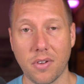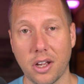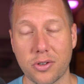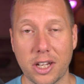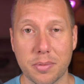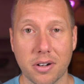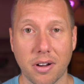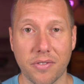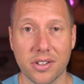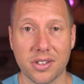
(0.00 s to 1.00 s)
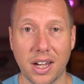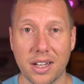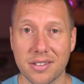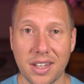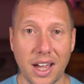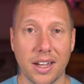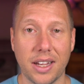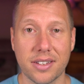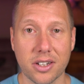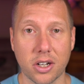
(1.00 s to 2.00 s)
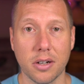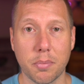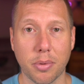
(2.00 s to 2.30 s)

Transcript: a transmitter of this size, yeah, it's a good